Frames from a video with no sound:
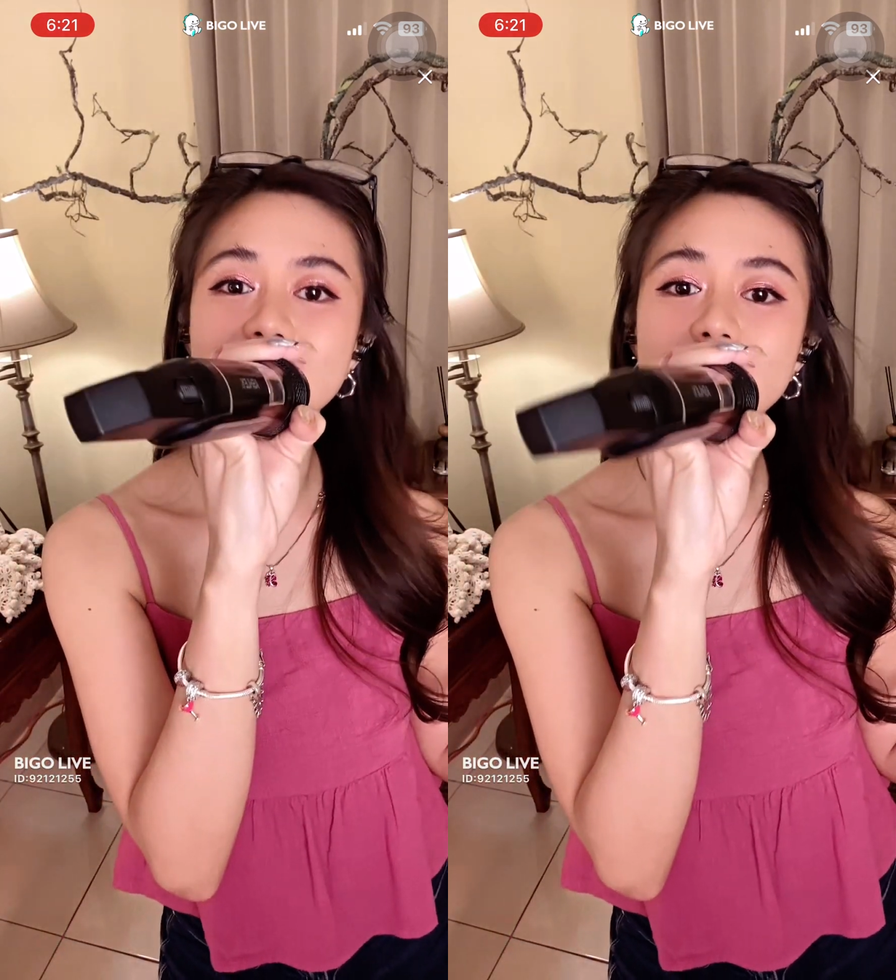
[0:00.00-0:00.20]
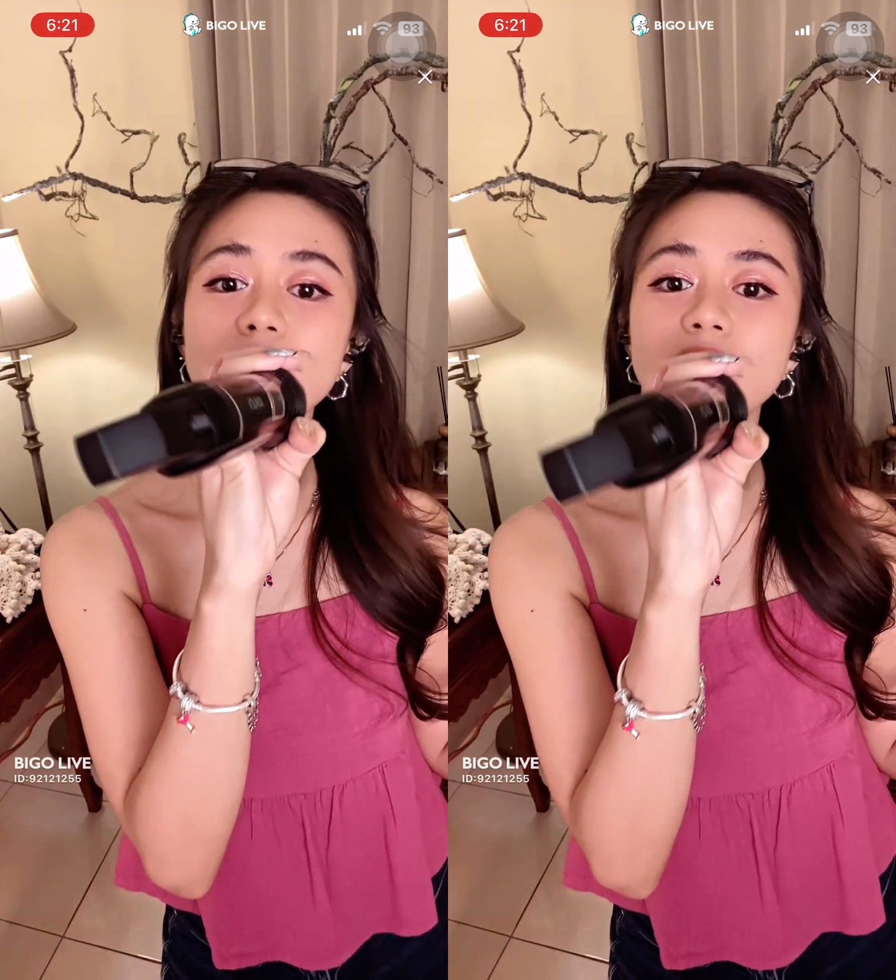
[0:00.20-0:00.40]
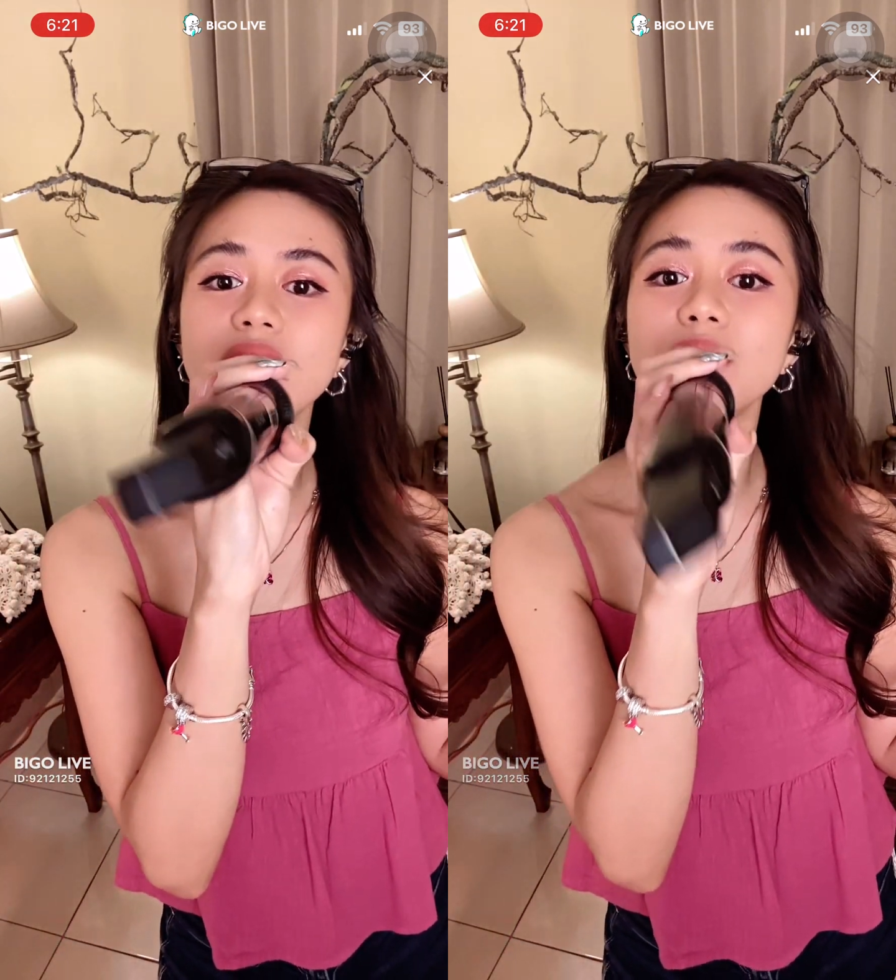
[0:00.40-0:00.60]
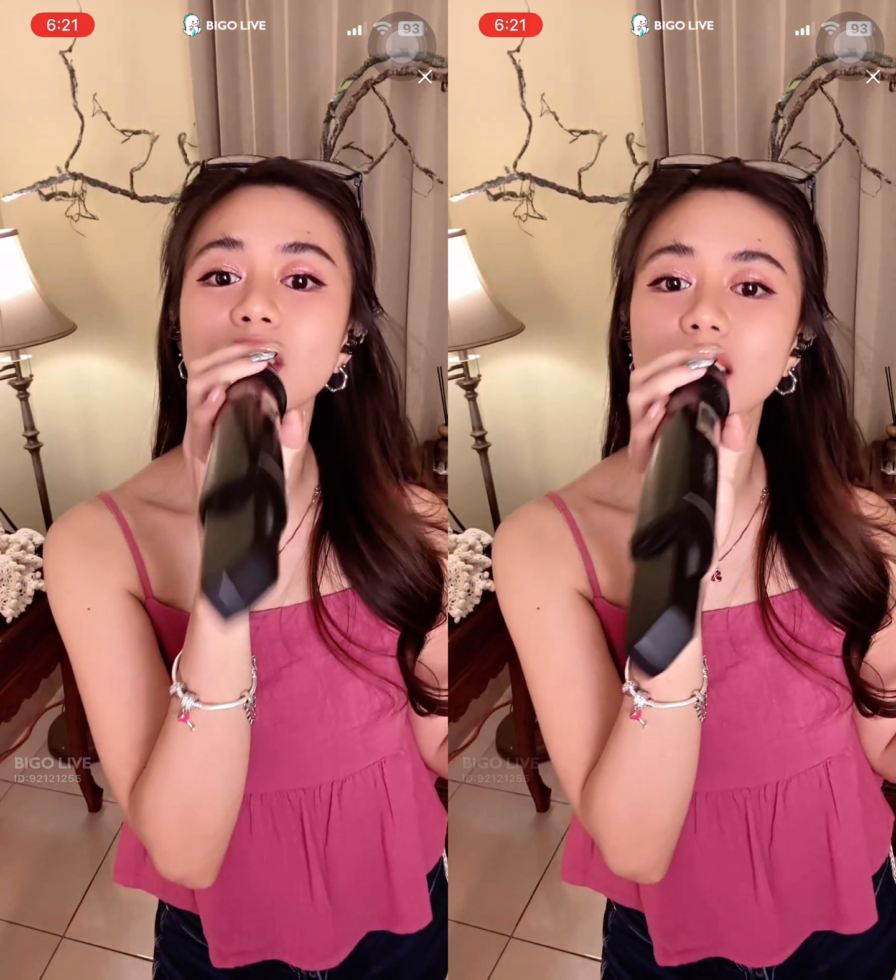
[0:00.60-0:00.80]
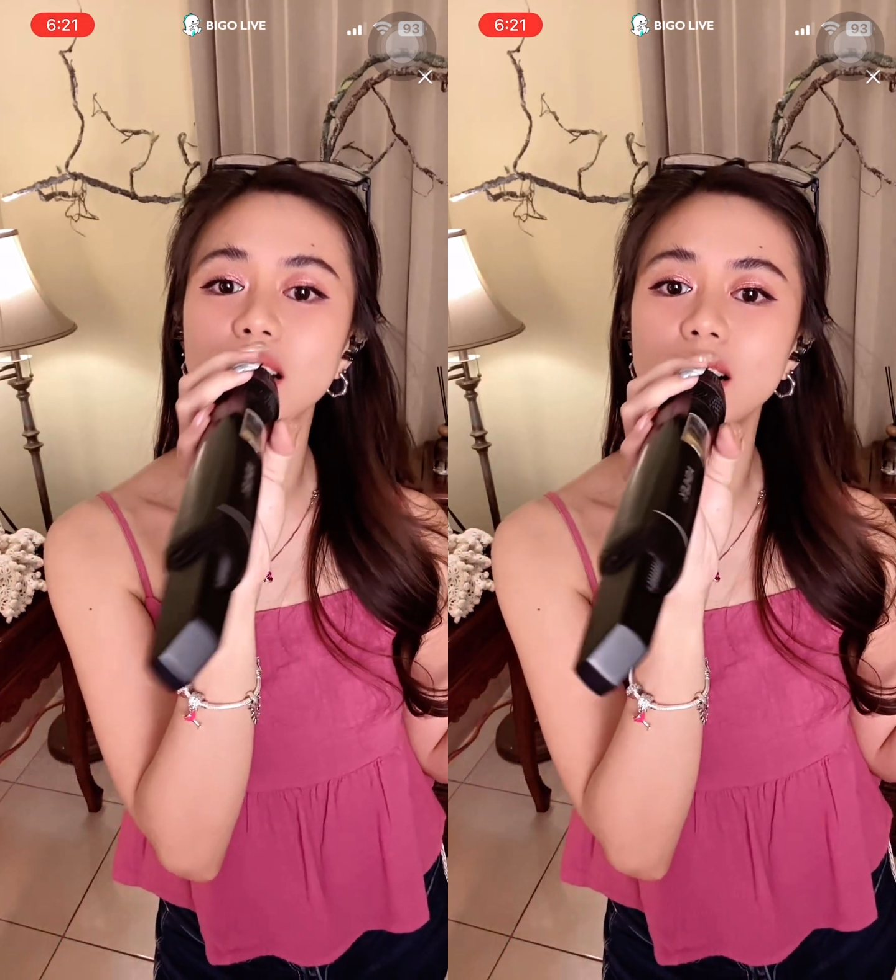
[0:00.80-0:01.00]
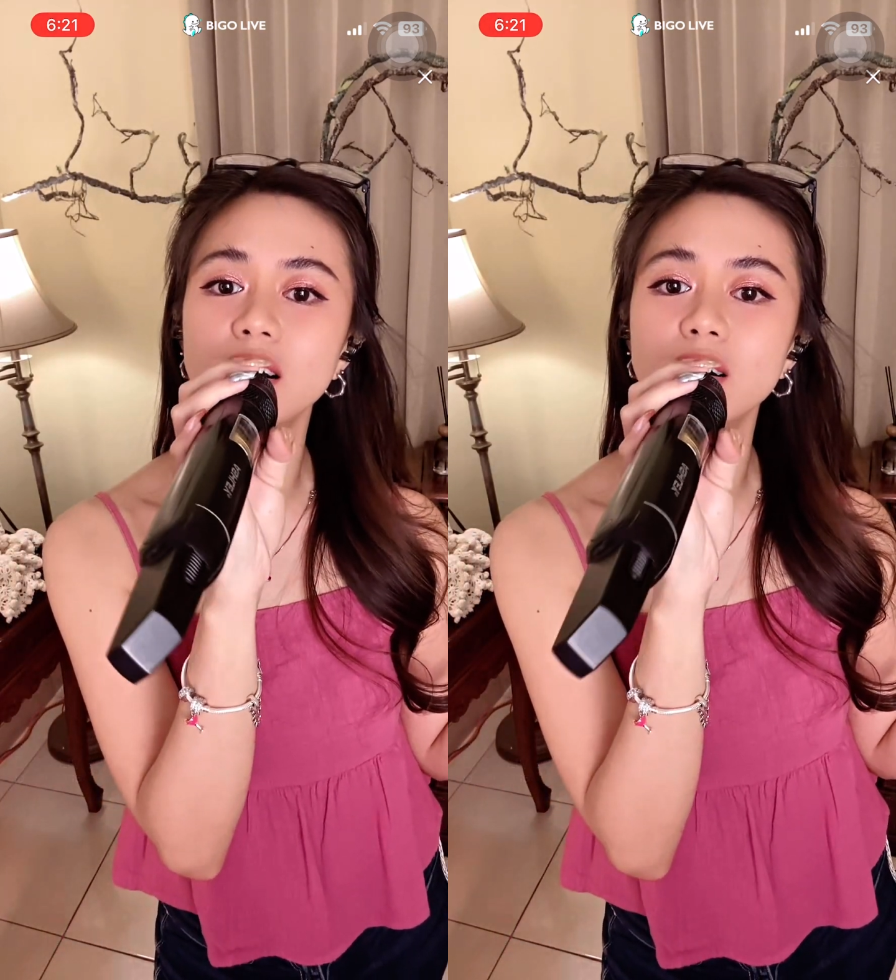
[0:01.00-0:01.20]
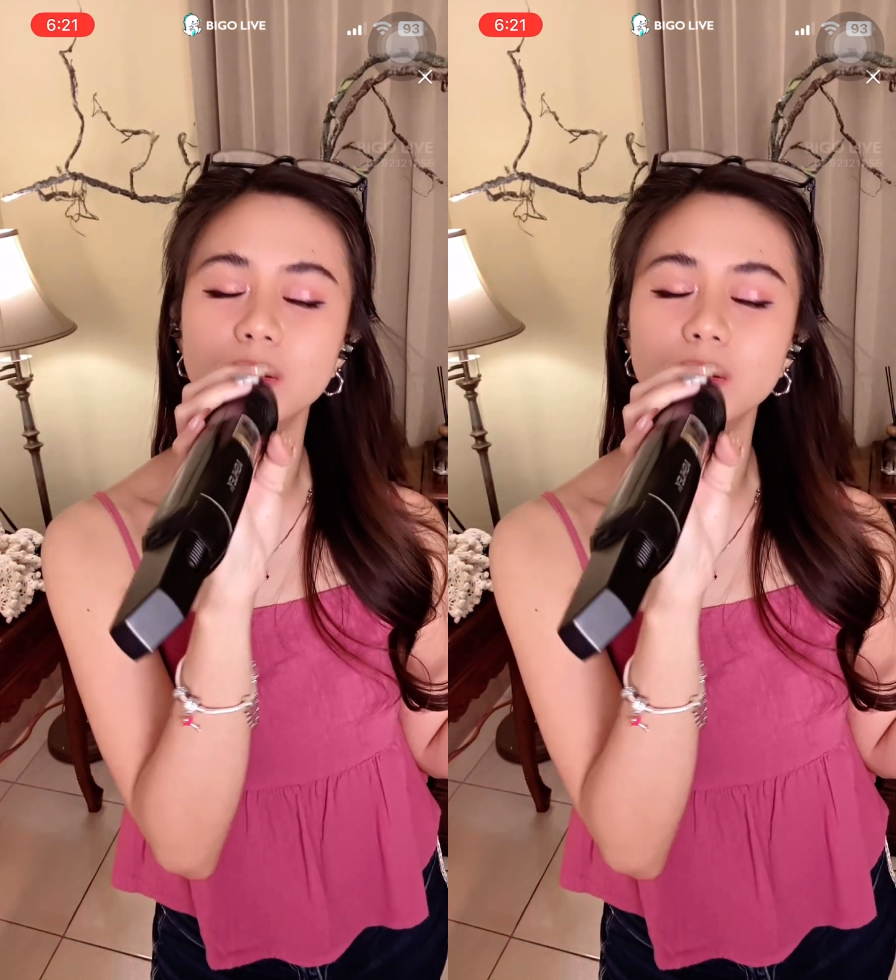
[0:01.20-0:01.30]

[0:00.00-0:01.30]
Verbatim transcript: don't let me go.